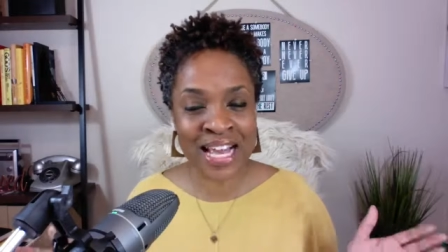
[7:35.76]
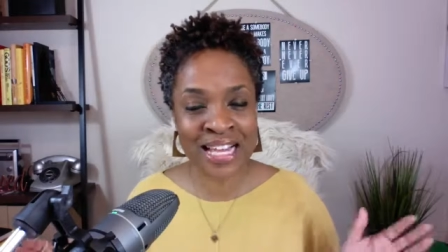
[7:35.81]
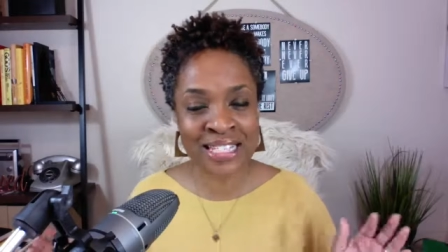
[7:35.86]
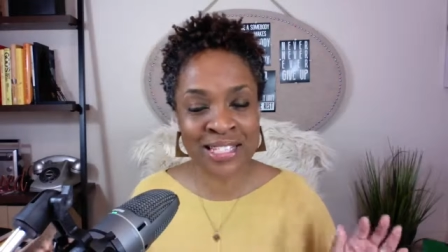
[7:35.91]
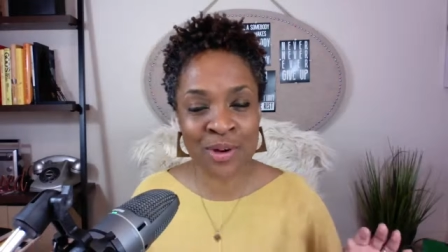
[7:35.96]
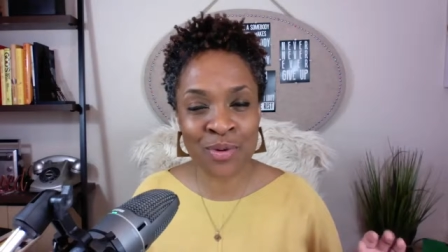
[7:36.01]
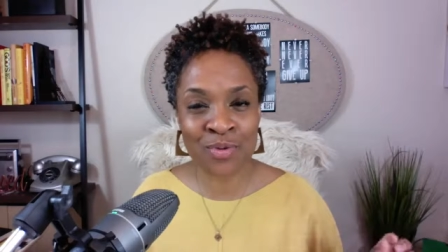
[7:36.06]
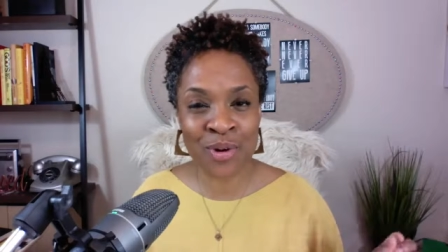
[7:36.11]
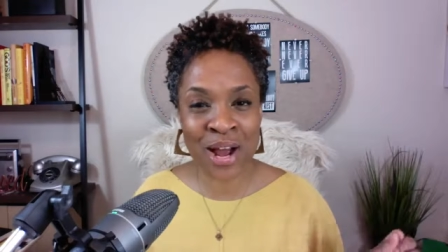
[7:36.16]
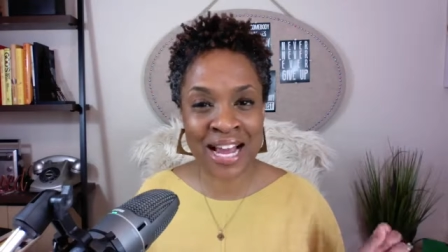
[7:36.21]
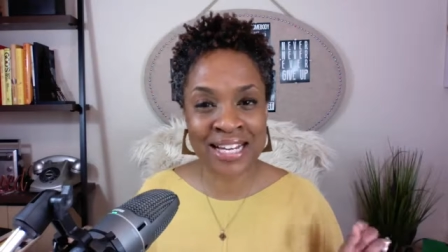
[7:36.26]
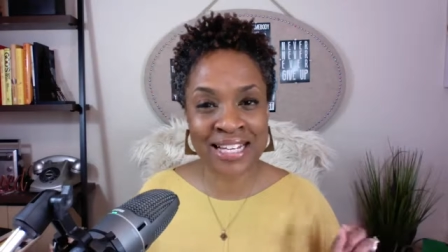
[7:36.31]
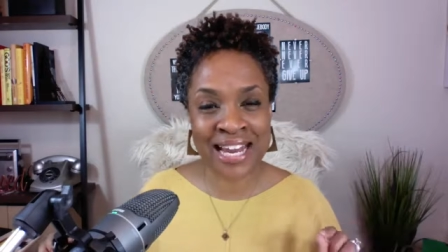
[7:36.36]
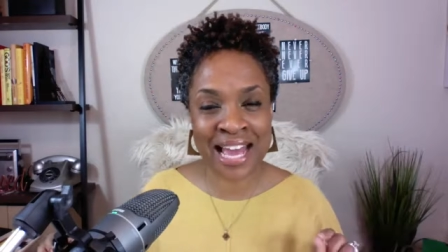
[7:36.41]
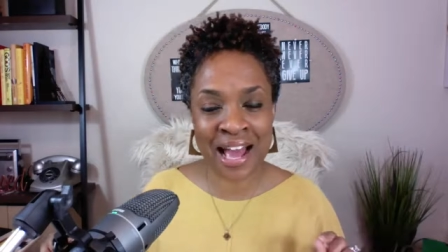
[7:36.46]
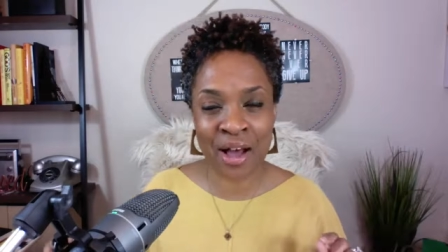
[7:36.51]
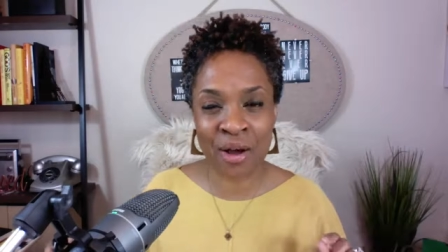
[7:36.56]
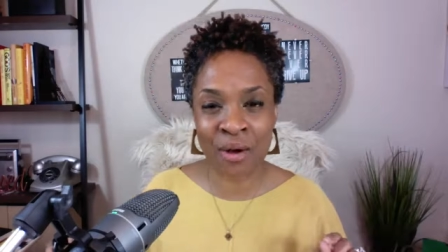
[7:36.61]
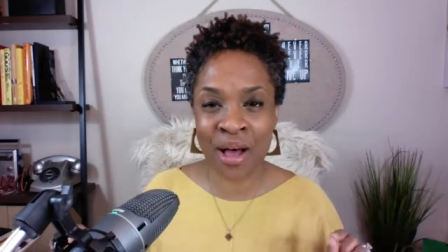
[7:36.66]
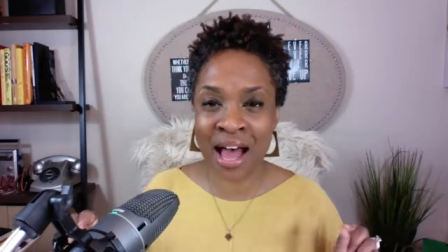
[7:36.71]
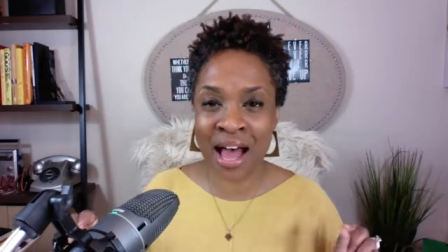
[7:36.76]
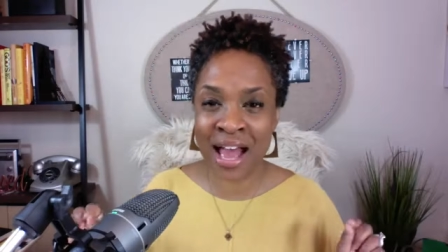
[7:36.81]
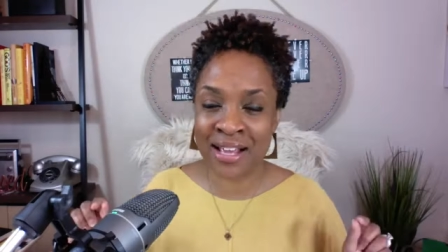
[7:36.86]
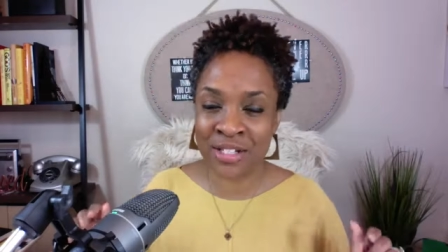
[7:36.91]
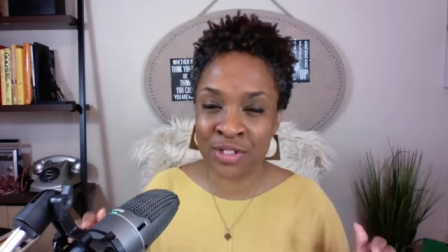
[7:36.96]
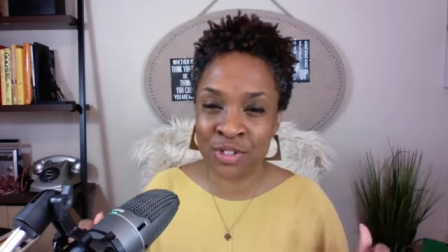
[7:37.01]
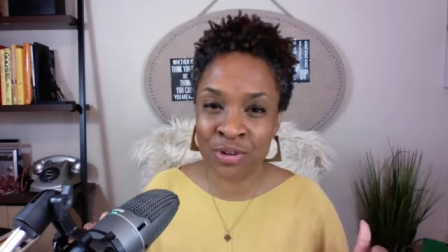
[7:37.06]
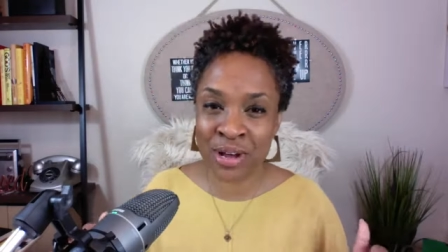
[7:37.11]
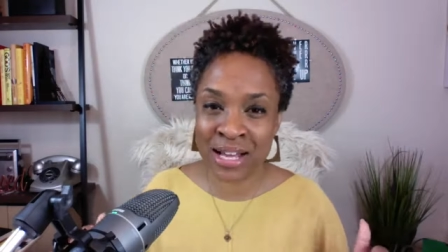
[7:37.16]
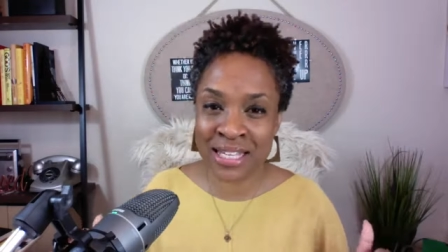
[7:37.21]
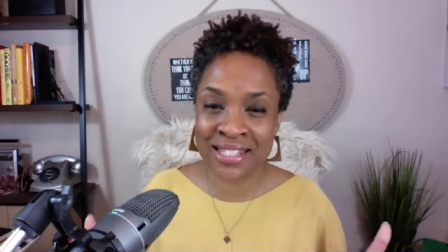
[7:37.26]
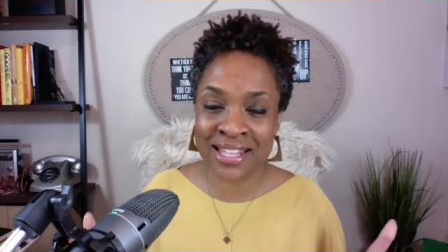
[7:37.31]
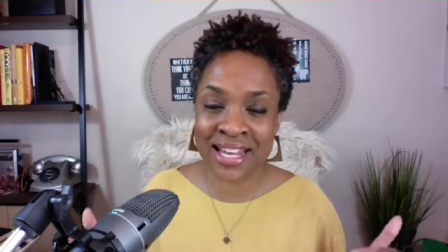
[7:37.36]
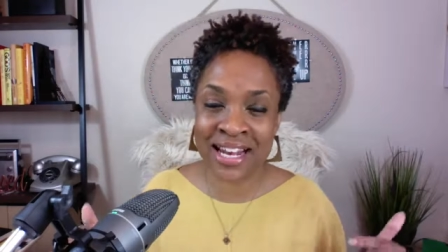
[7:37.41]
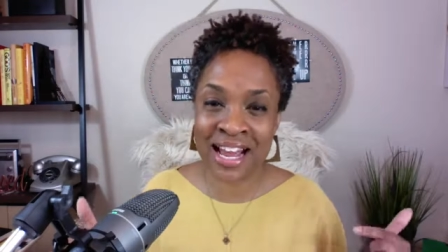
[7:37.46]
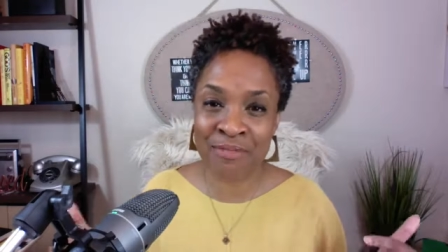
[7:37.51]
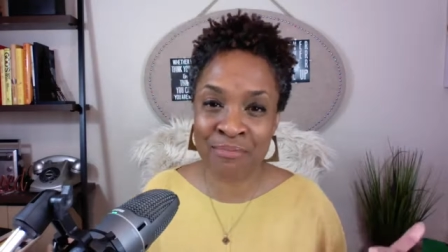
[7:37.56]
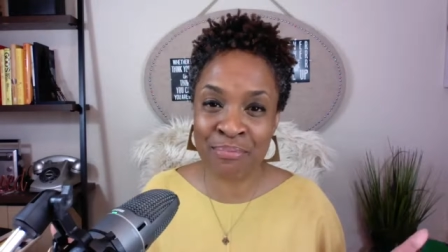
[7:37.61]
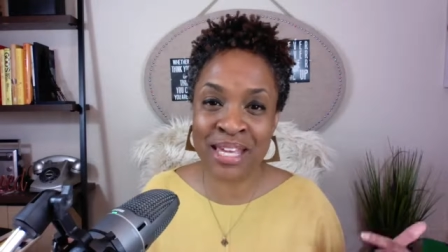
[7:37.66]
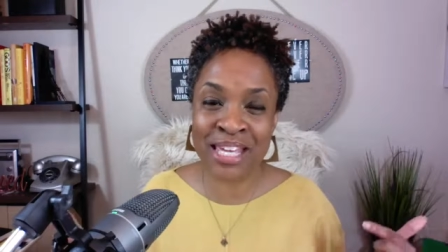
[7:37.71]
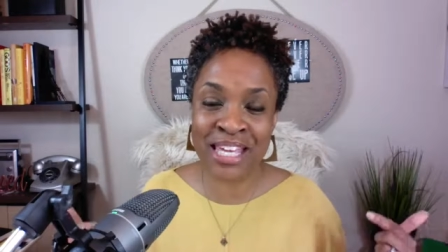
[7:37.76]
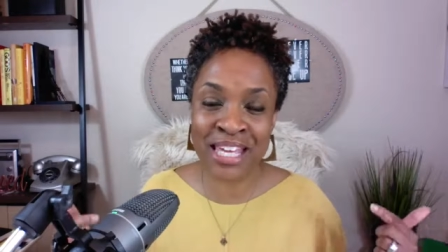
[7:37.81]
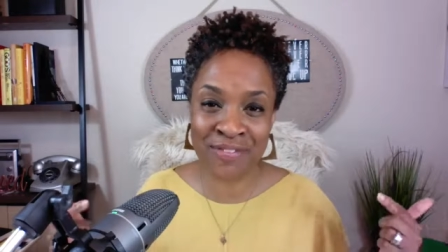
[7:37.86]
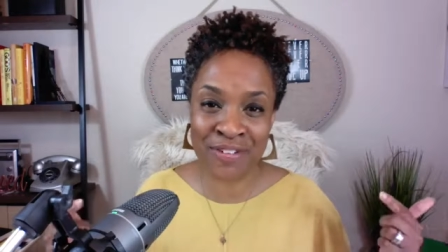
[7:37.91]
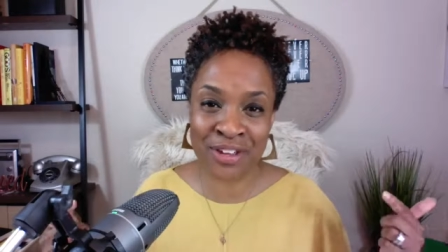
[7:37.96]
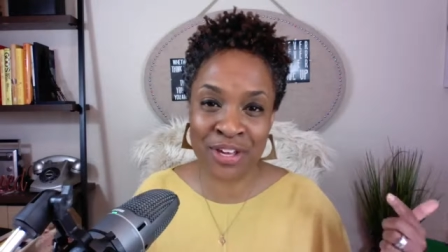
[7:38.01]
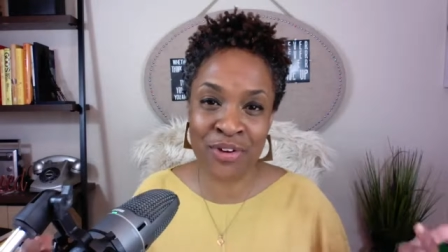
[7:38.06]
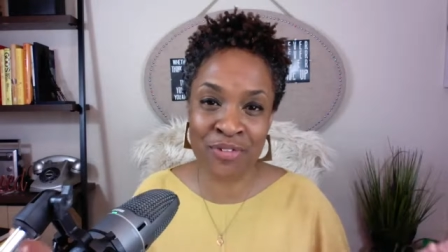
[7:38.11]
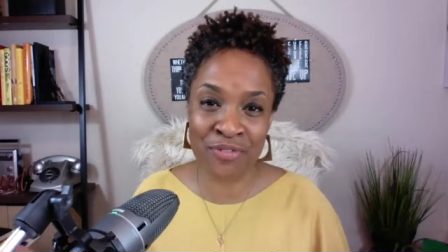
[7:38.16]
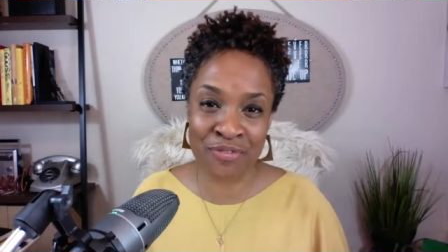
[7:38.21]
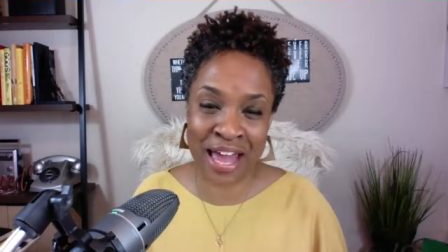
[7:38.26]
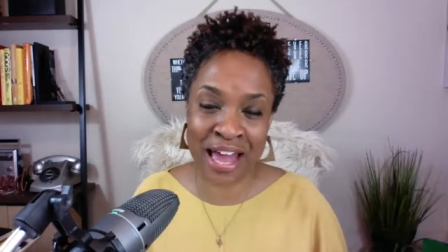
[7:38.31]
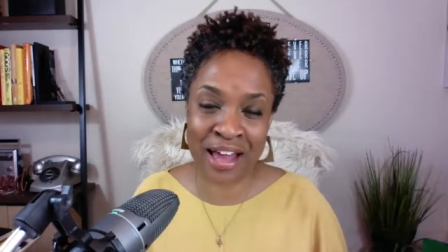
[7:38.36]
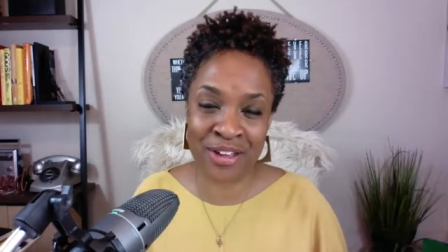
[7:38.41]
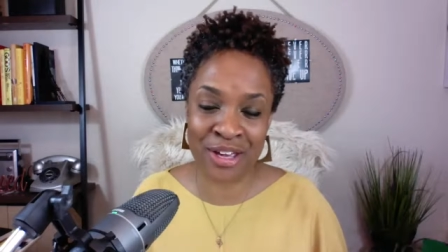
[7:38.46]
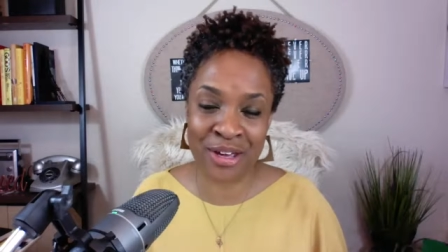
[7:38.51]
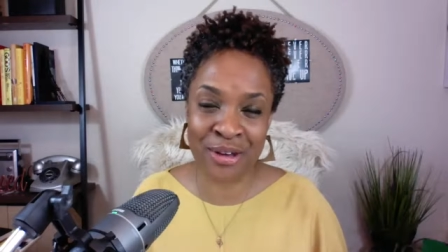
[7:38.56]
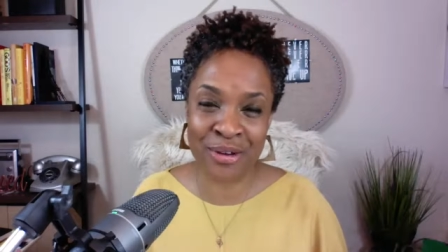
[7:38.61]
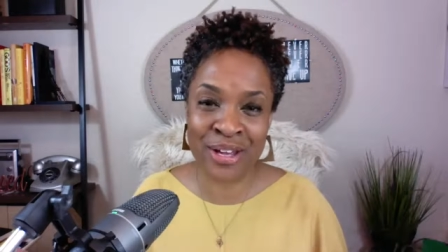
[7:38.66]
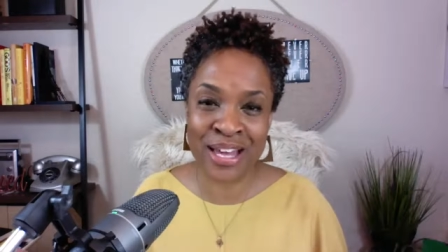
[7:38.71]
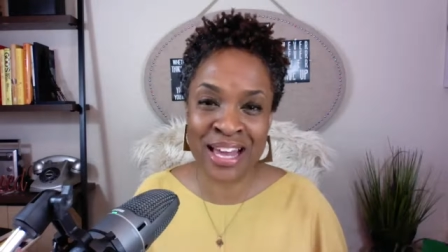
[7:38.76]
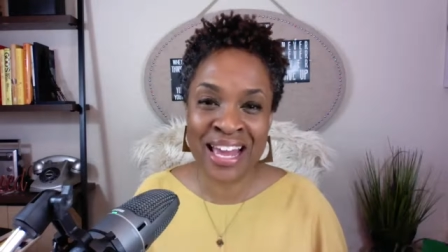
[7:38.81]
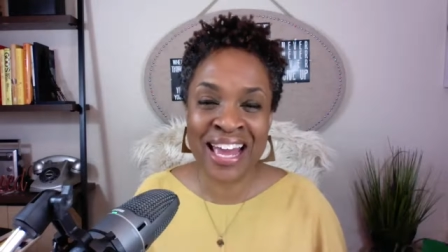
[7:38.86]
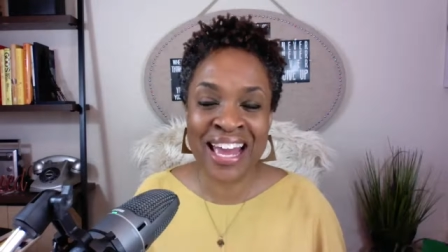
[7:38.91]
And so right now, I trust that I've been giving you value